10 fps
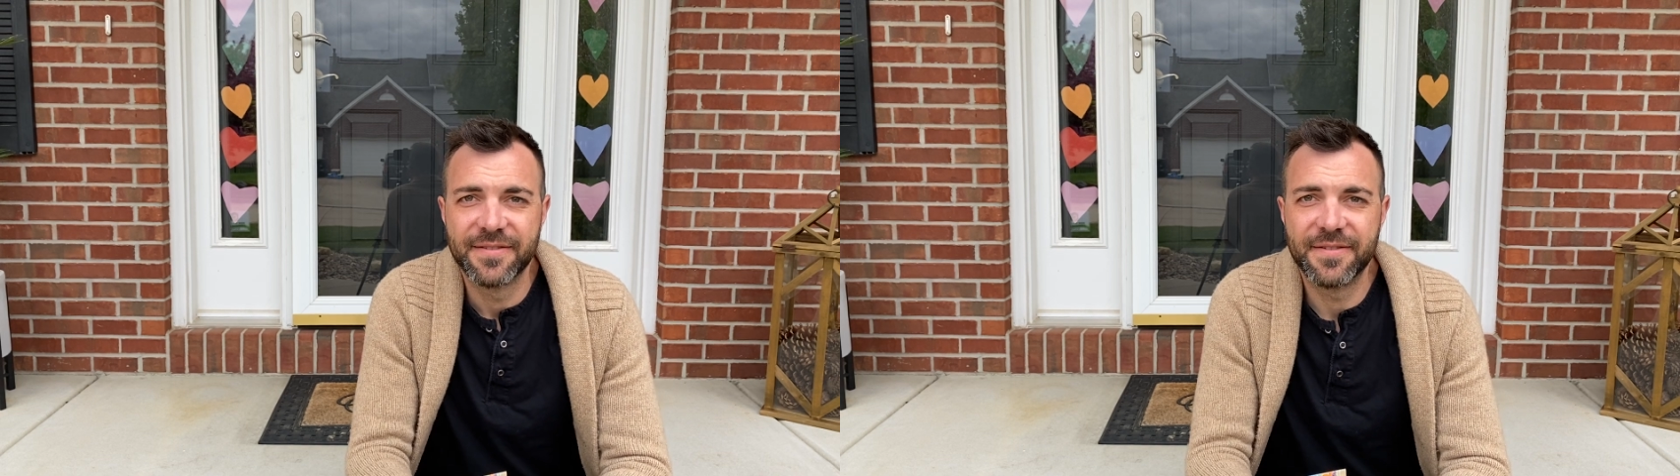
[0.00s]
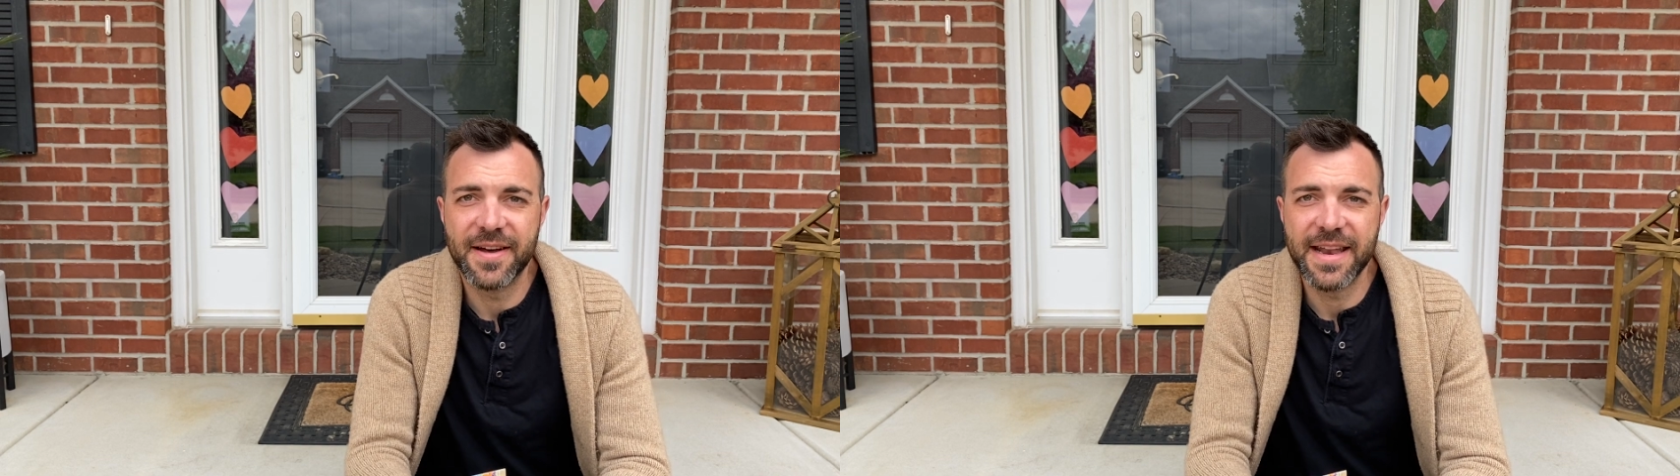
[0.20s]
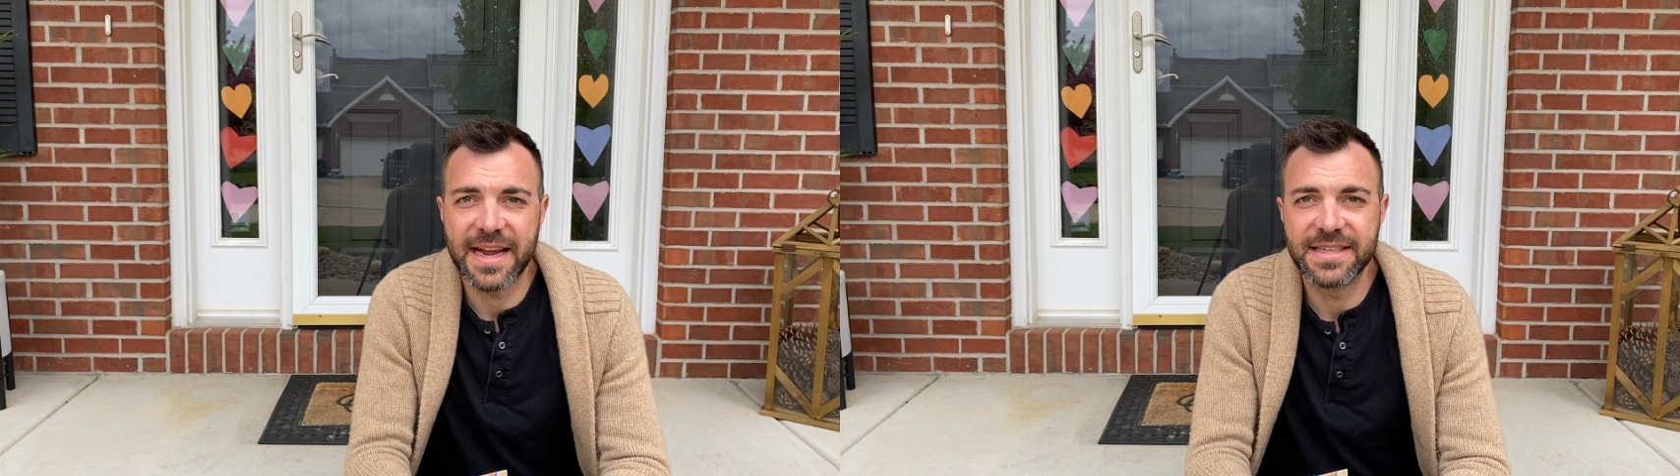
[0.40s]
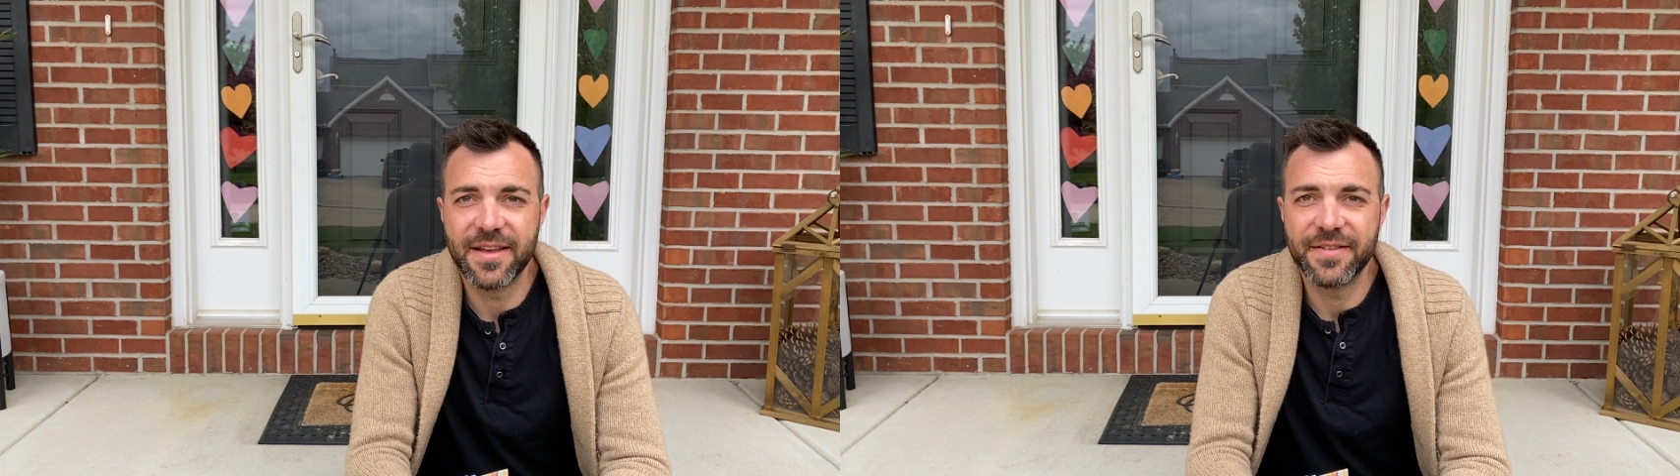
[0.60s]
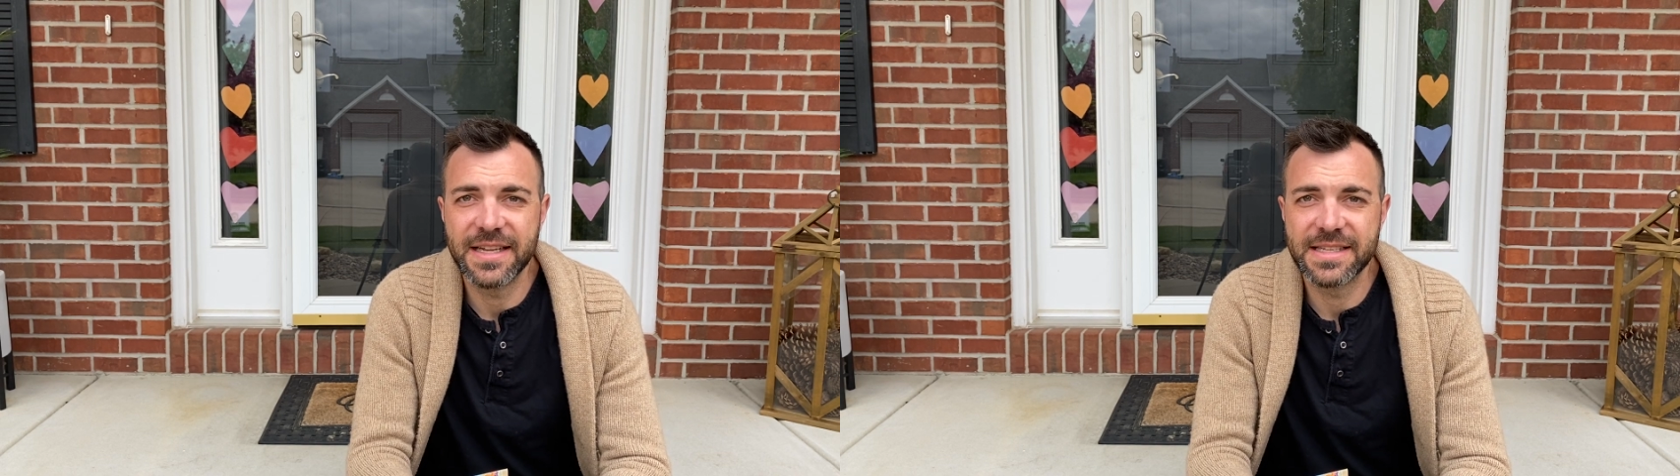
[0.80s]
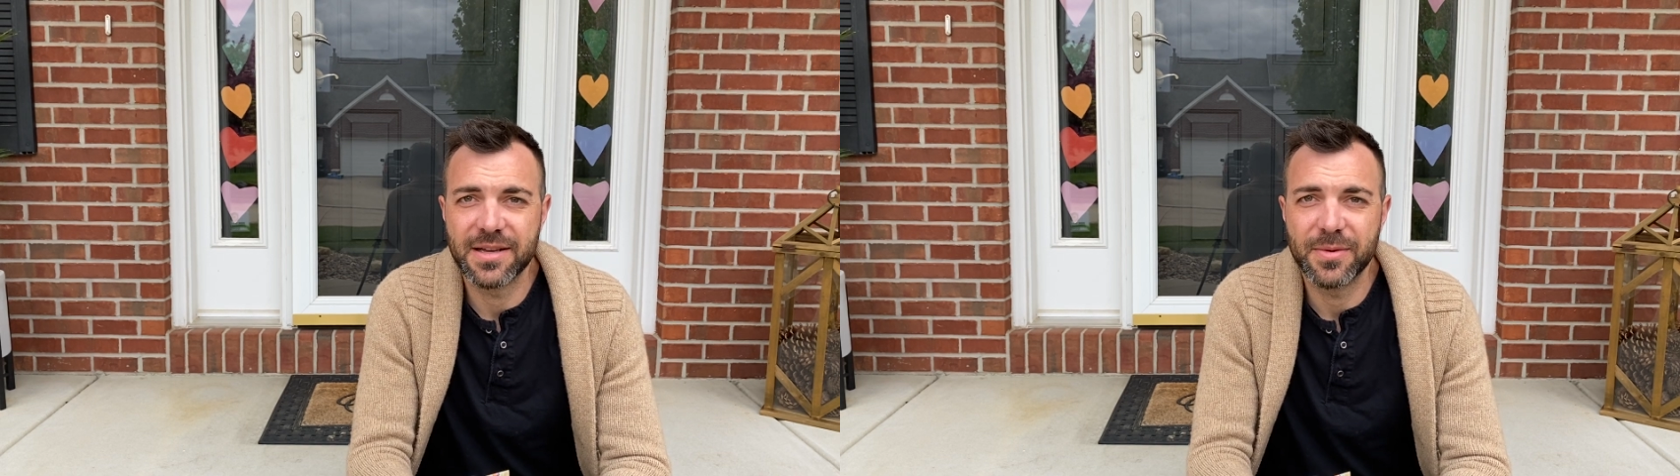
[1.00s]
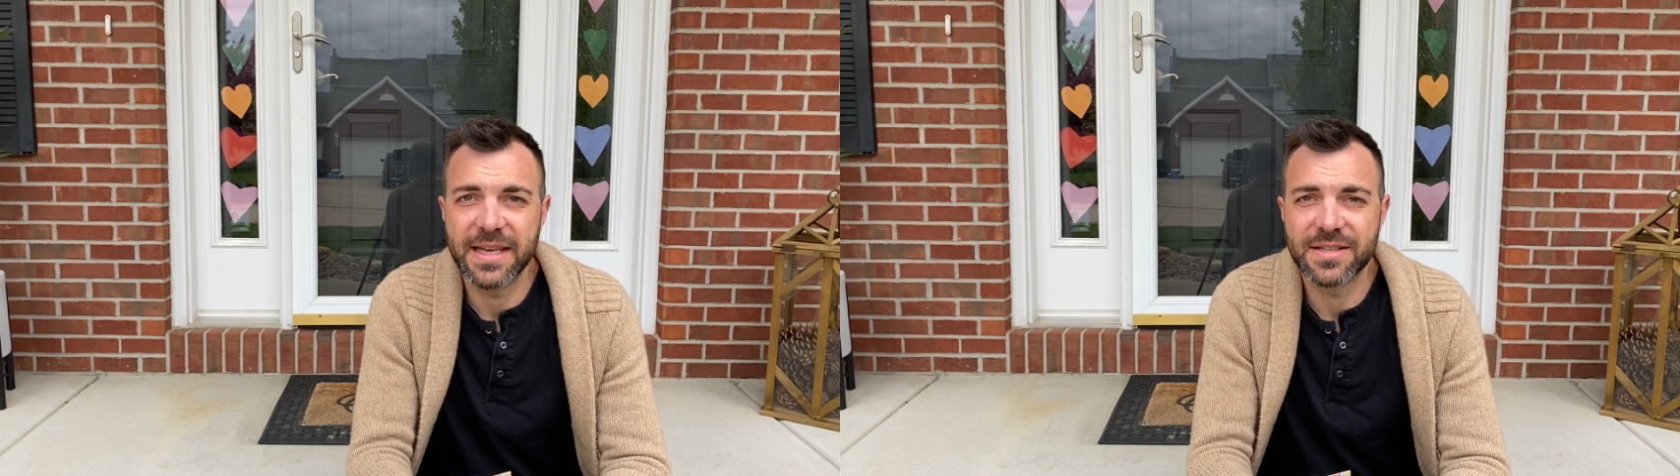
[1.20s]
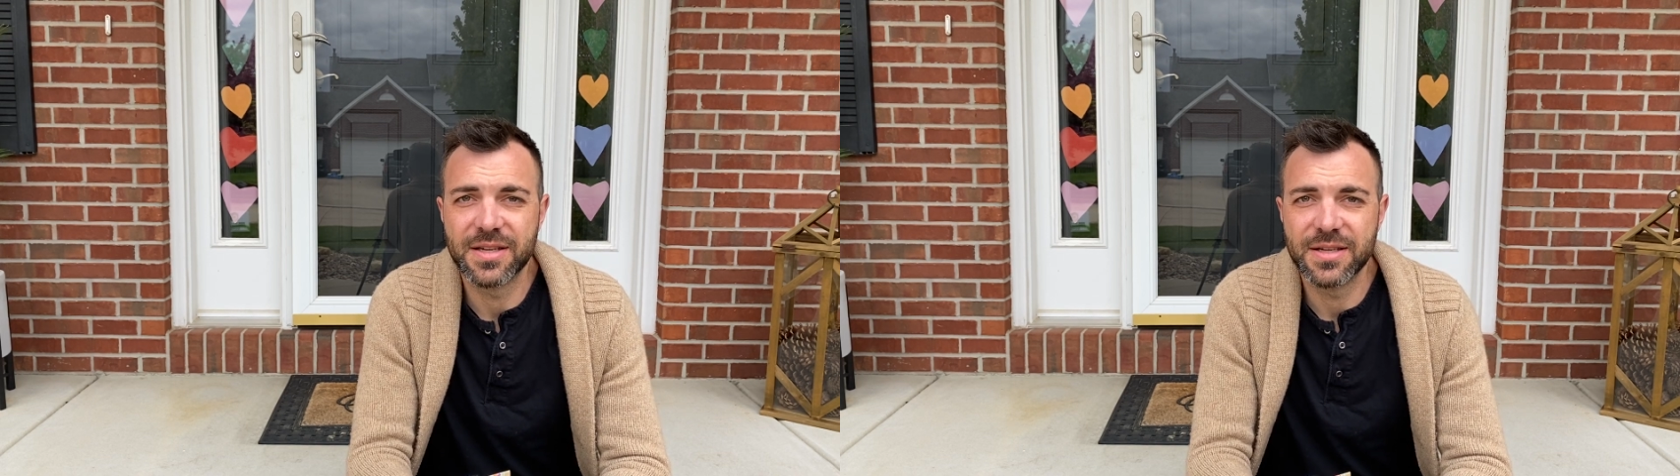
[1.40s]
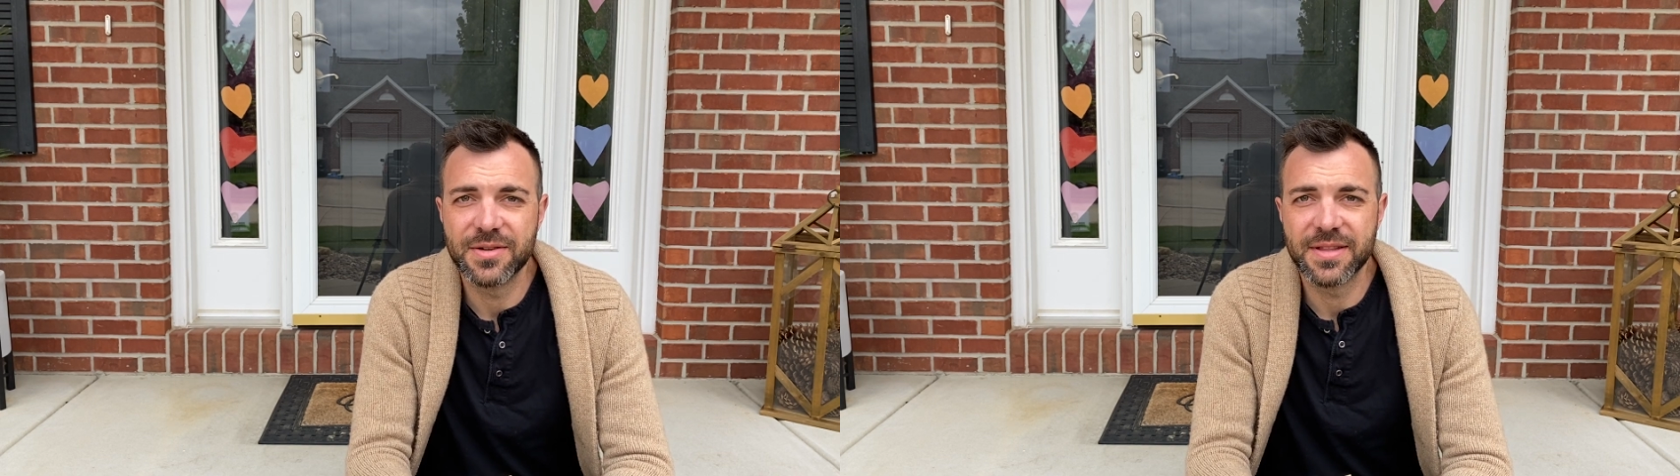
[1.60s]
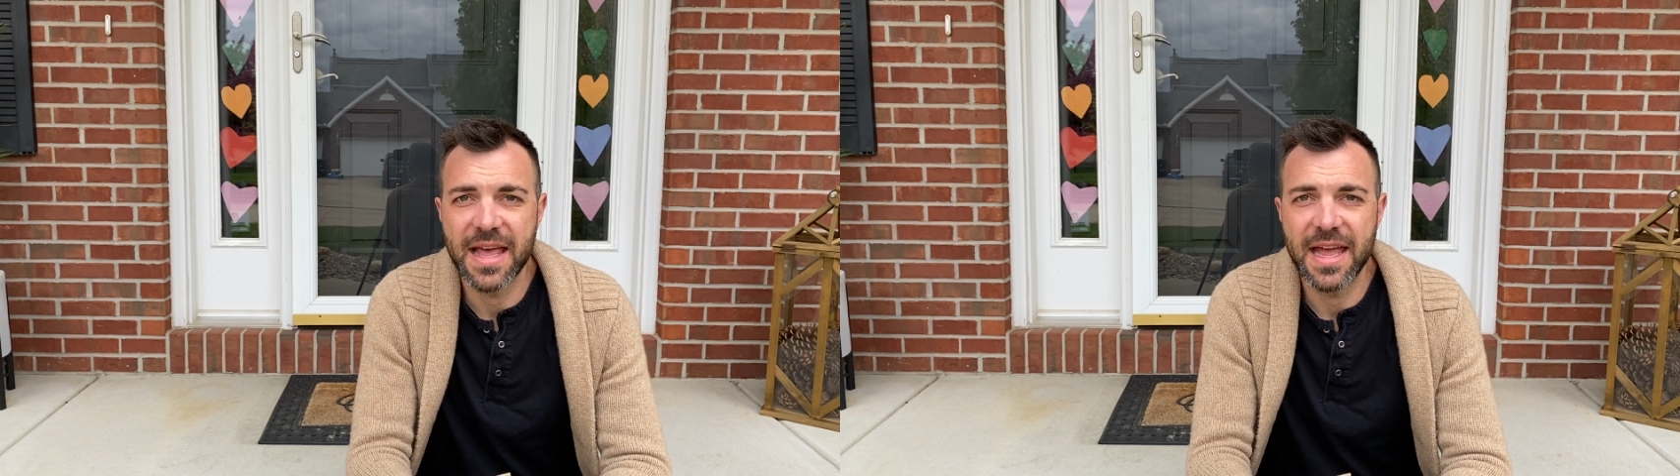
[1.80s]
fun activities that we get to
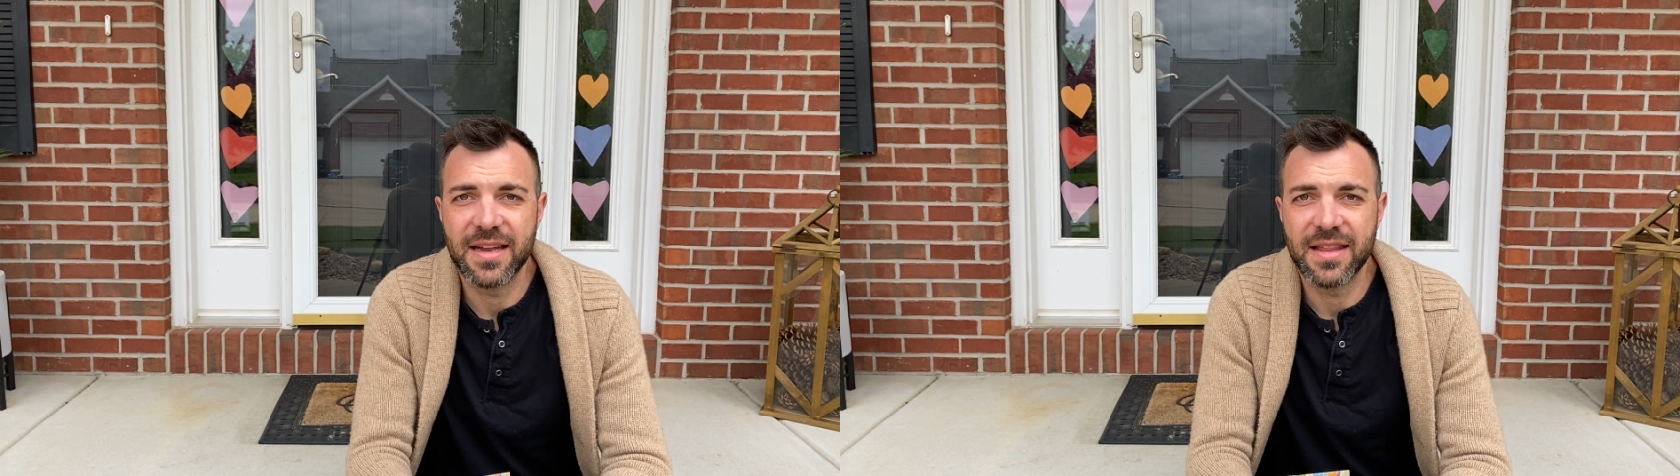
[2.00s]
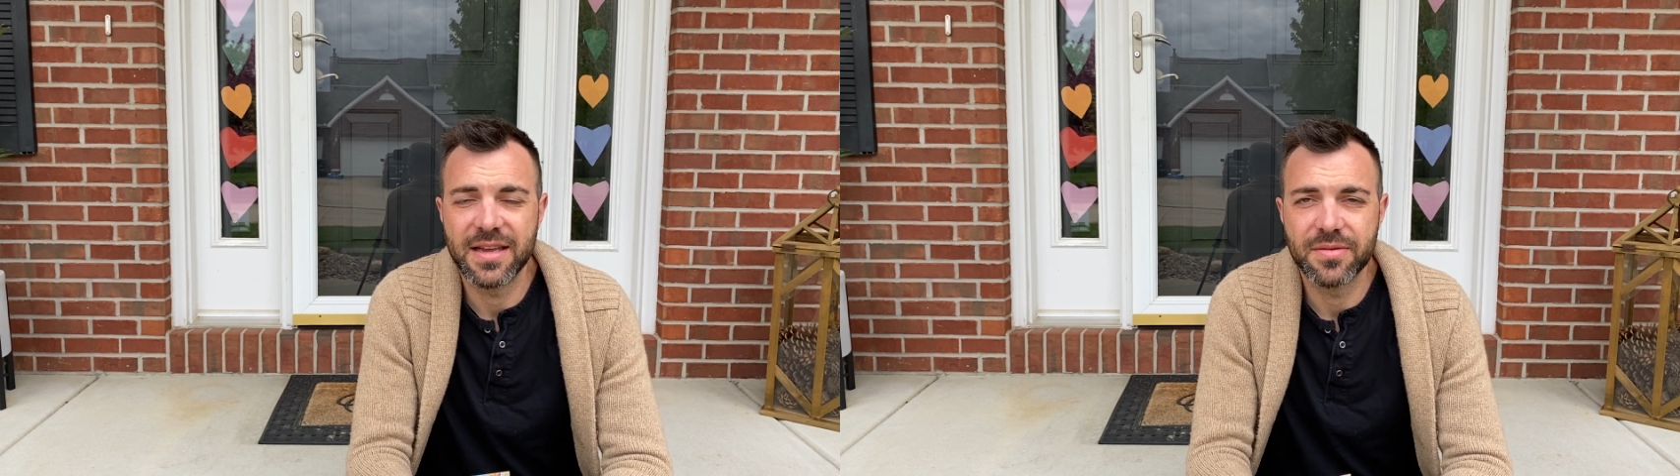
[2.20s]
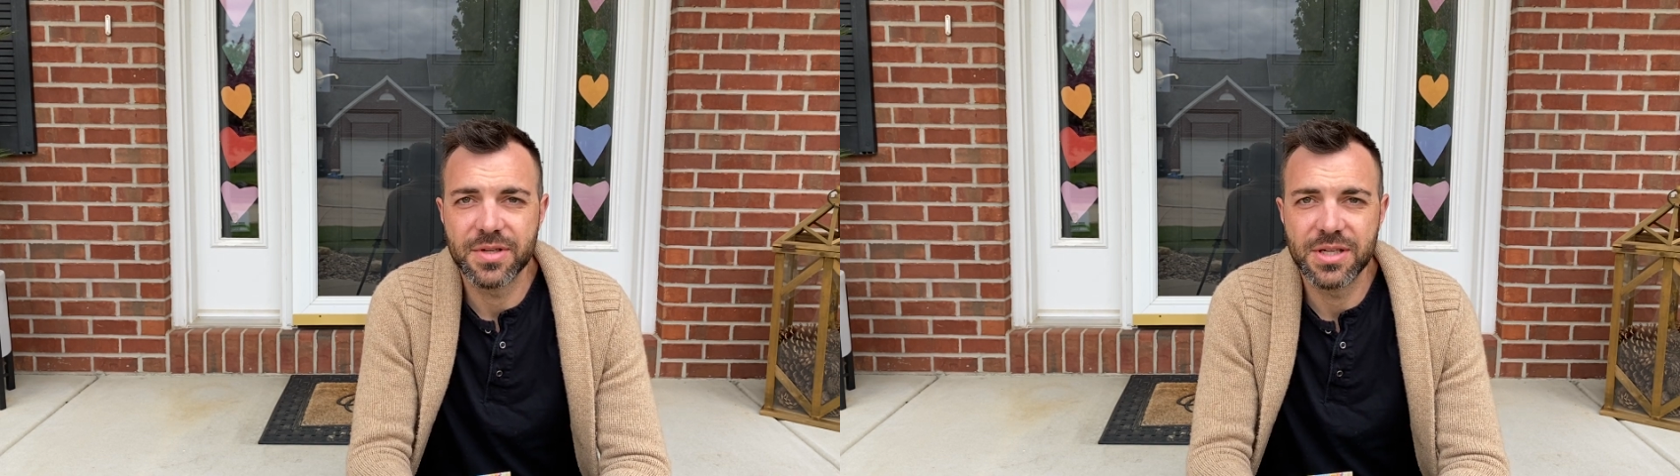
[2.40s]
do at the end of the year.